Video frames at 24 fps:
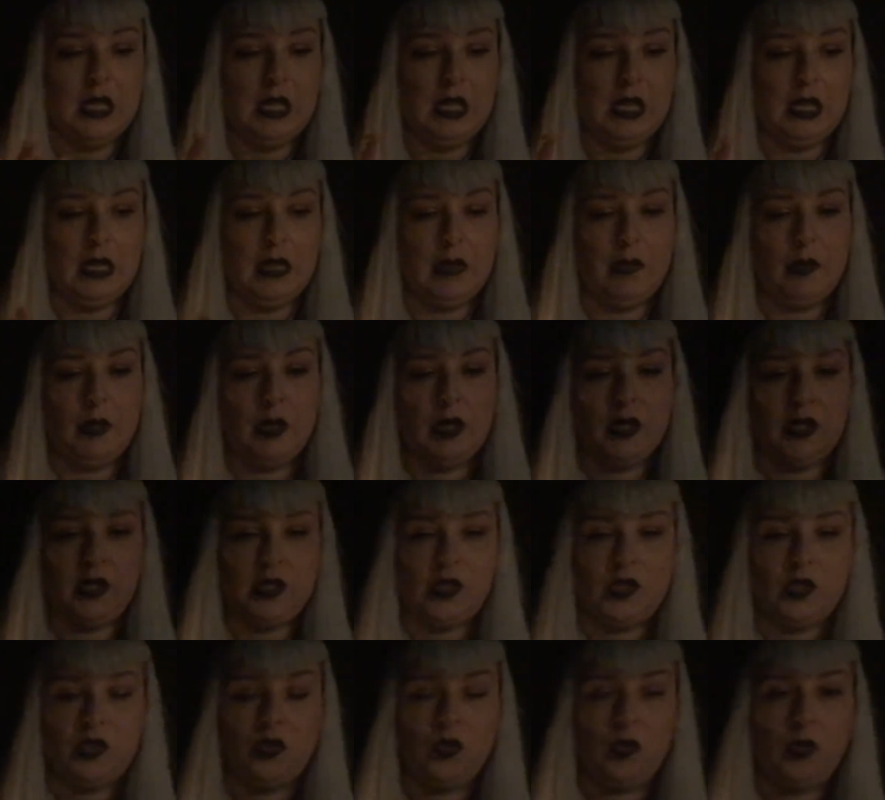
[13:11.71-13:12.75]
and I
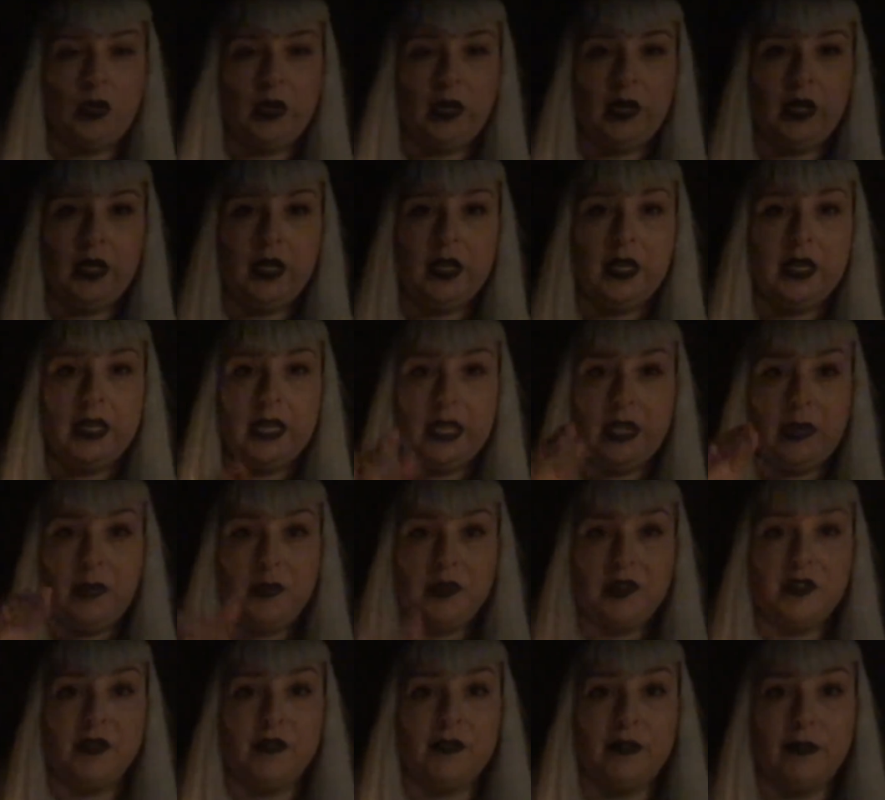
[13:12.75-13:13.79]
parked to where he
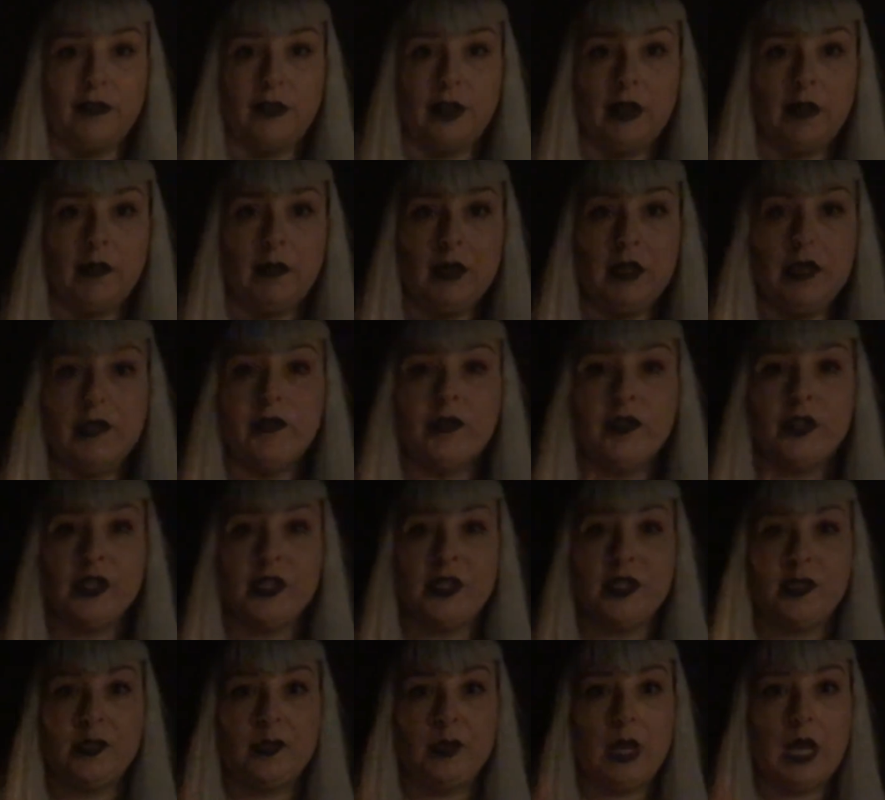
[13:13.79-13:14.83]
was in front of me
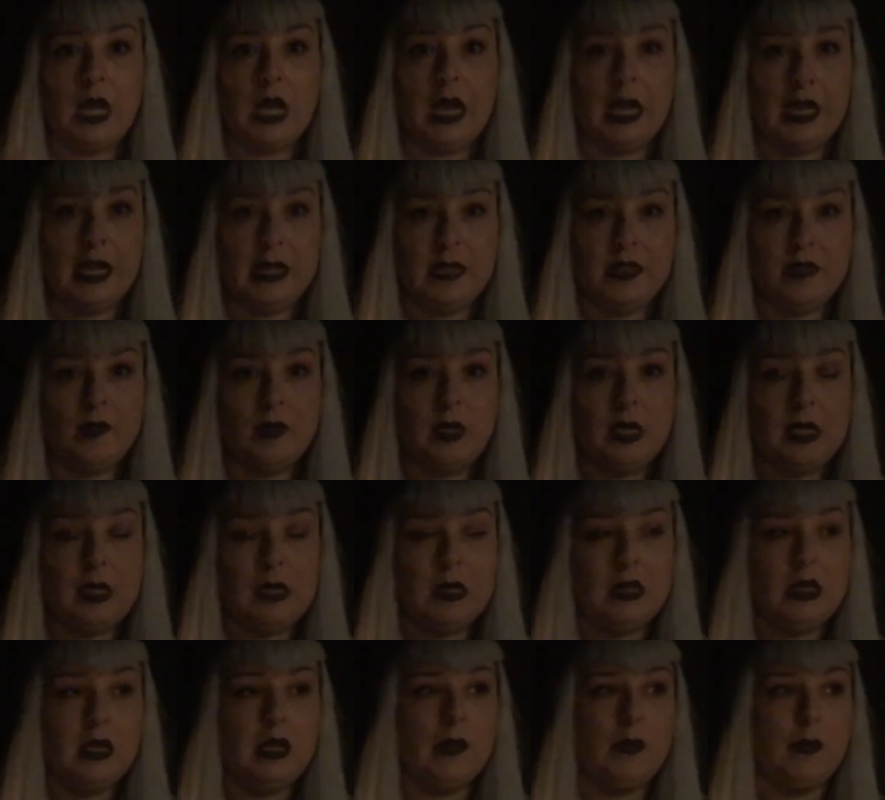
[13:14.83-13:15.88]
versus behind me,
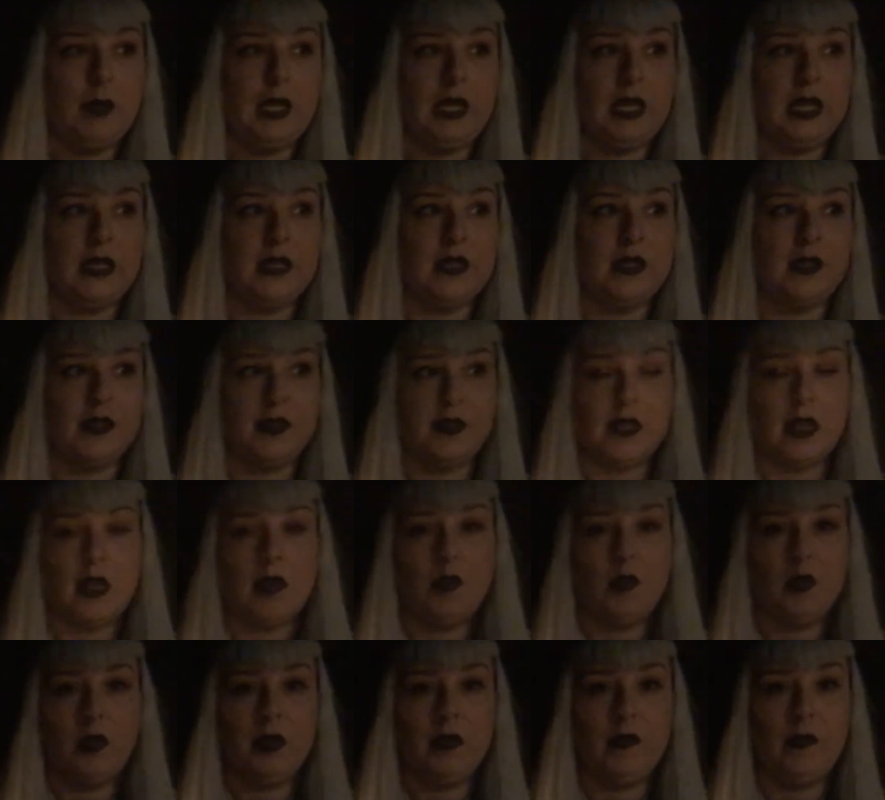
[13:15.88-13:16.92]
because I
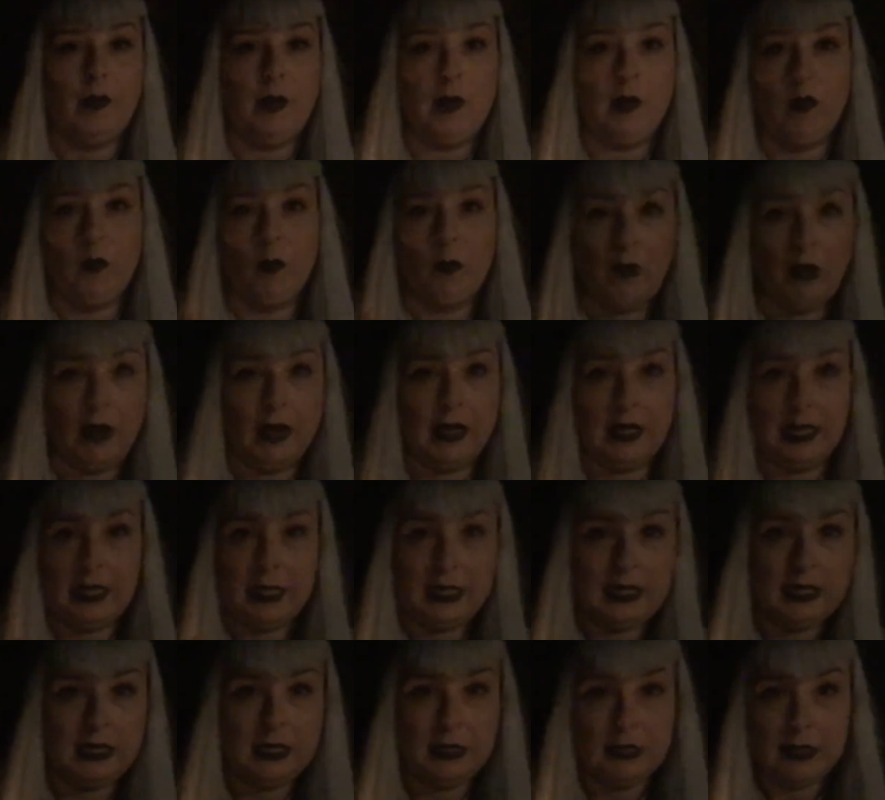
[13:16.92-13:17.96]
would have been
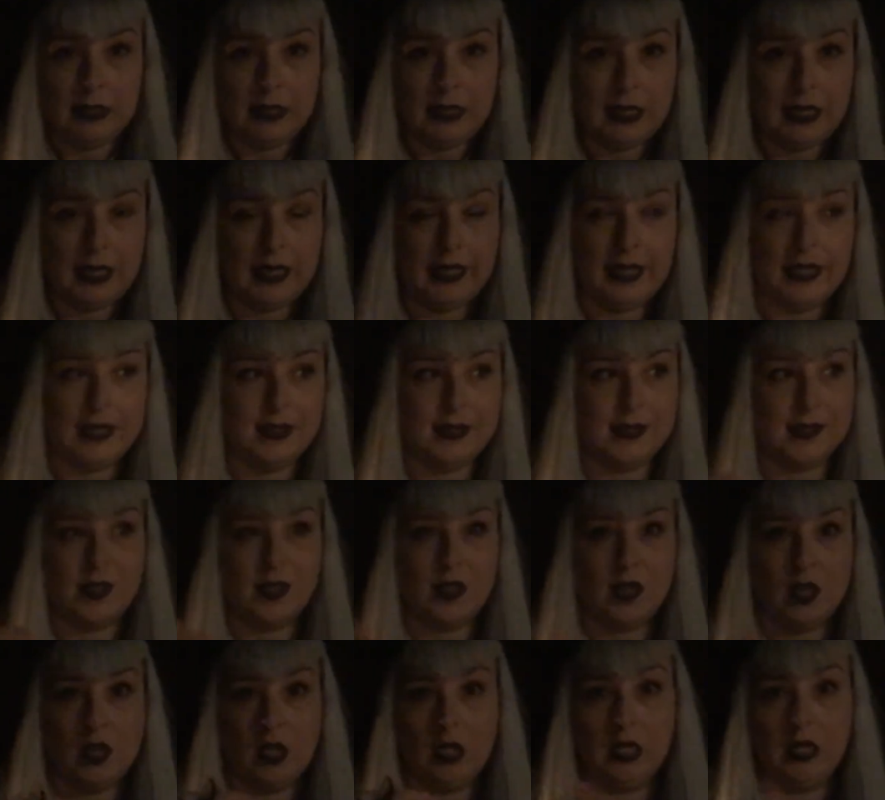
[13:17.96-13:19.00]
running against
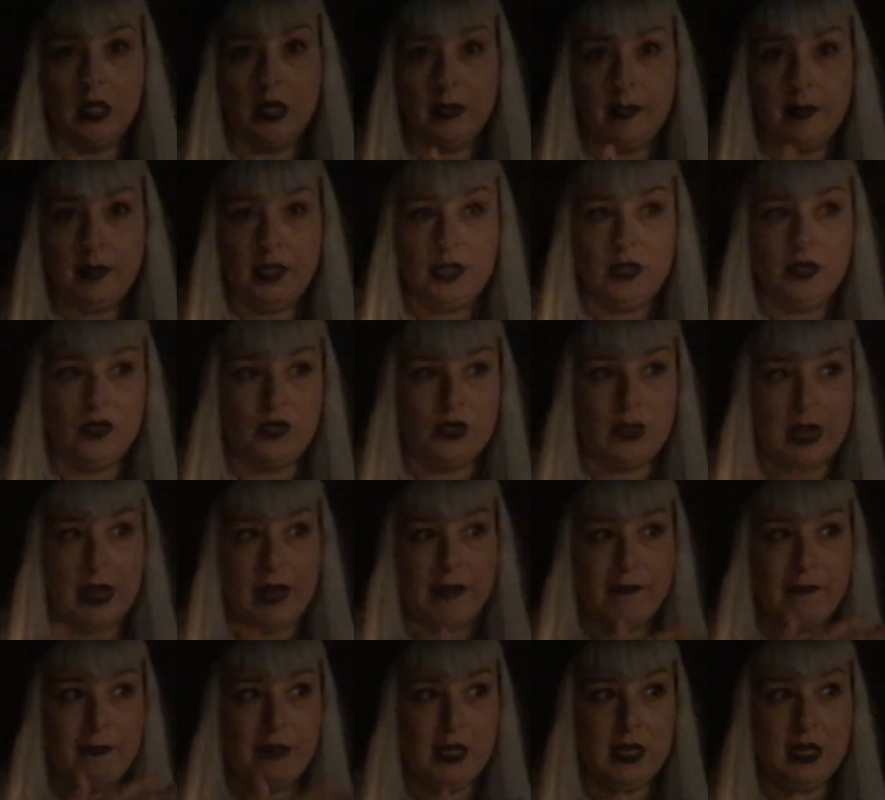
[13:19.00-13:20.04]
oncoming
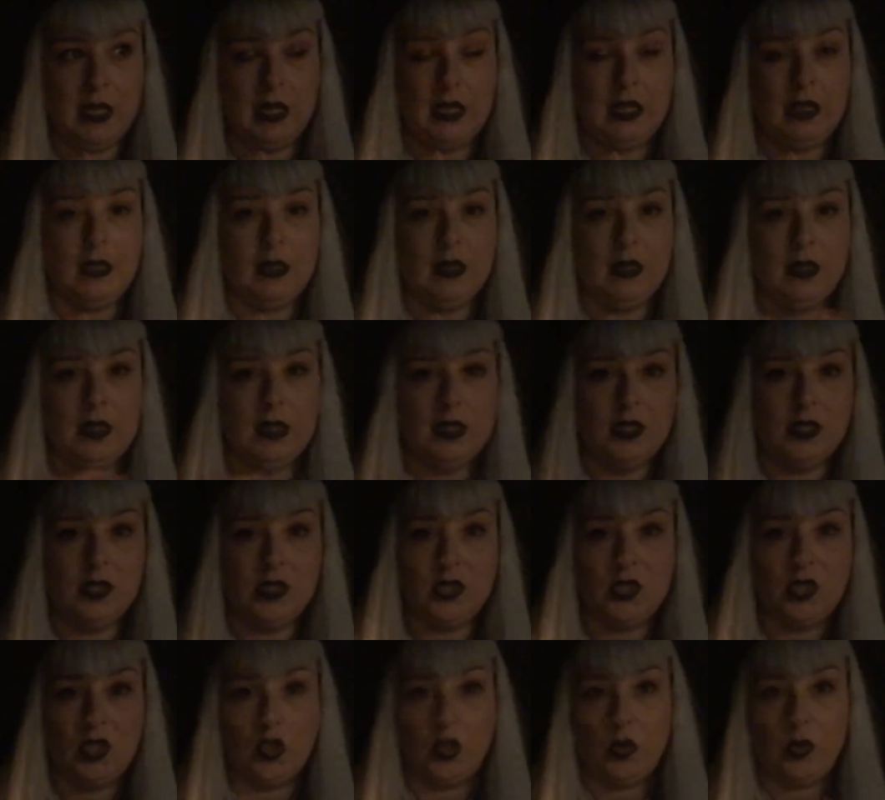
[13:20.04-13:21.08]
traffic
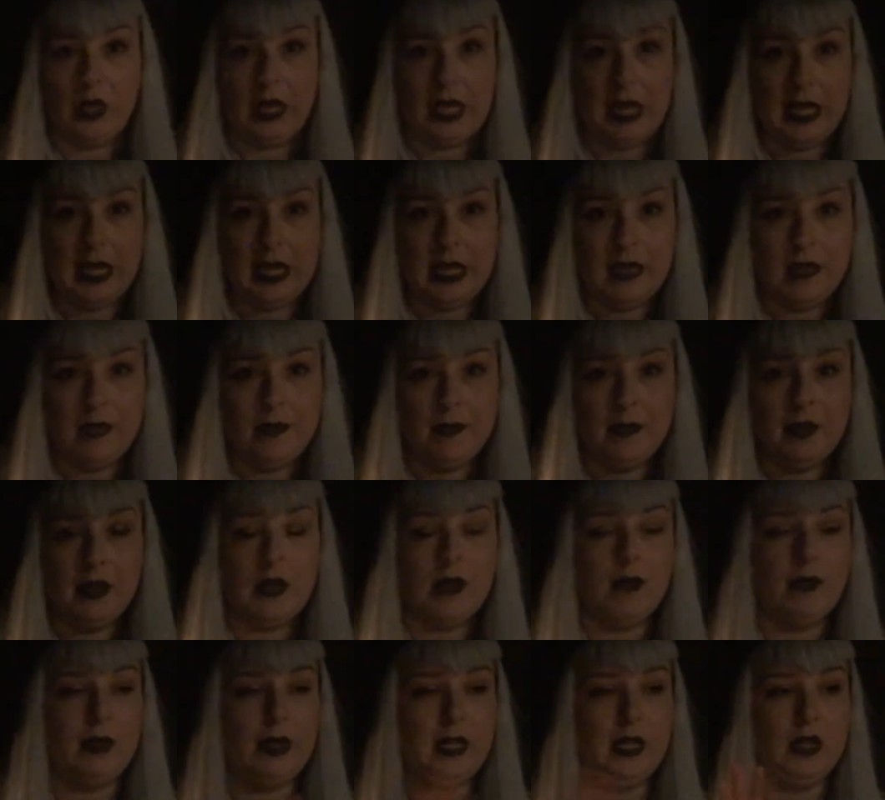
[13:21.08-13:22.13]
to go get him, and
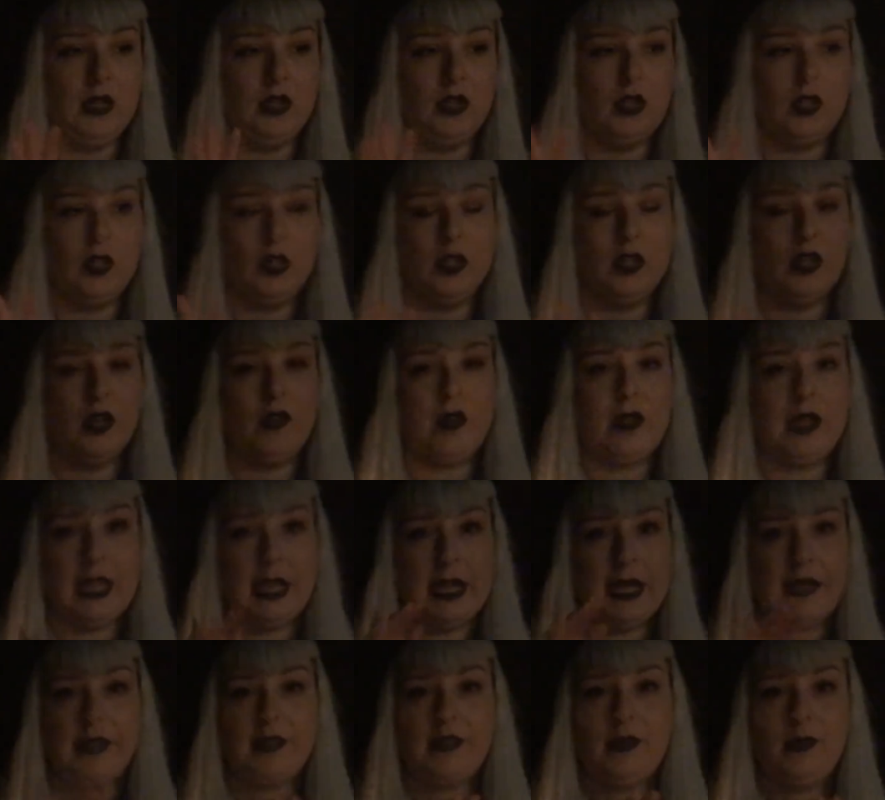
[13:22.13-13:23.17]
I'm like, no, he
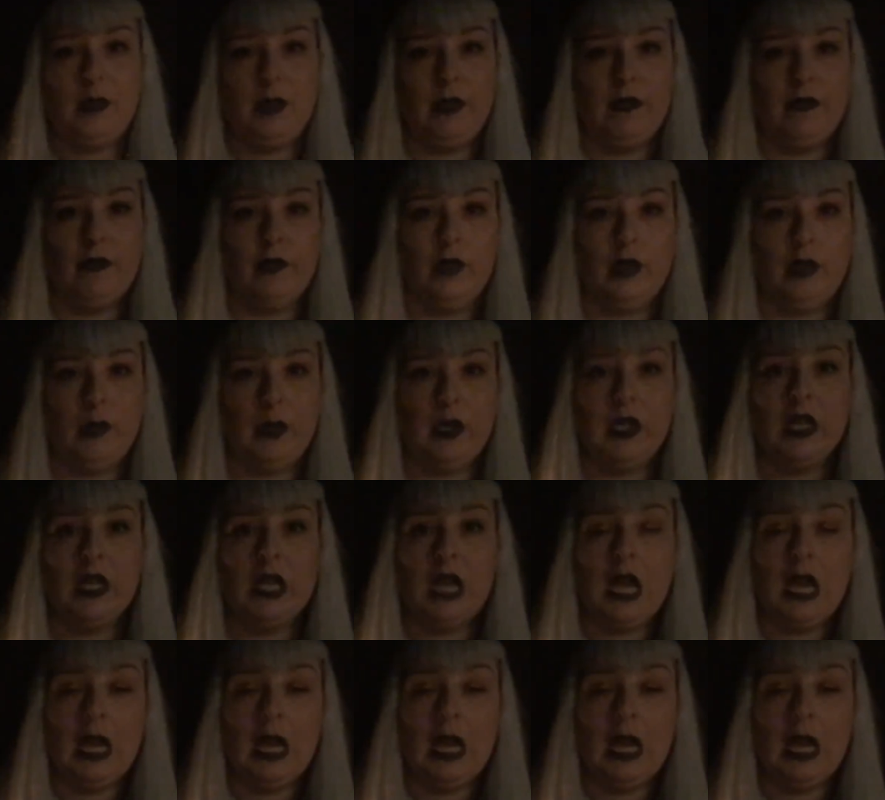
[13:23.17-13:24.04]
has to be in front of me.